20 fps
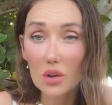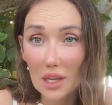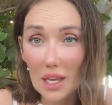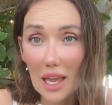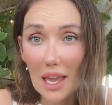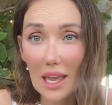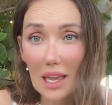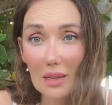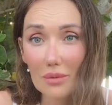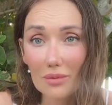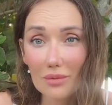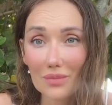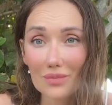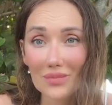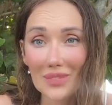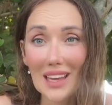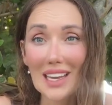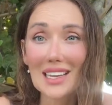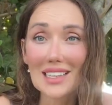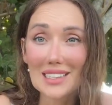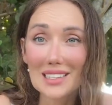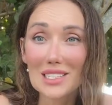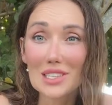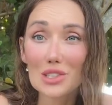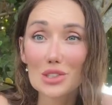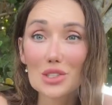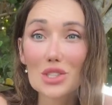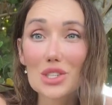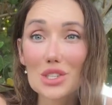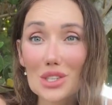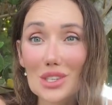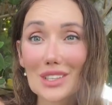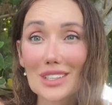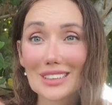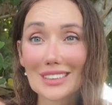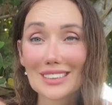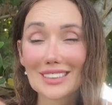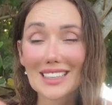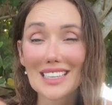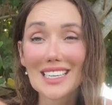game, it's your
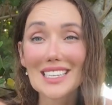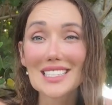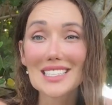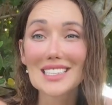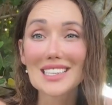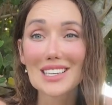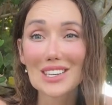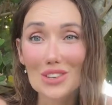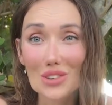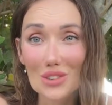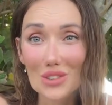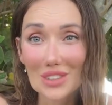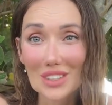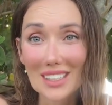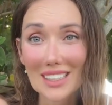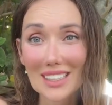show, it's you.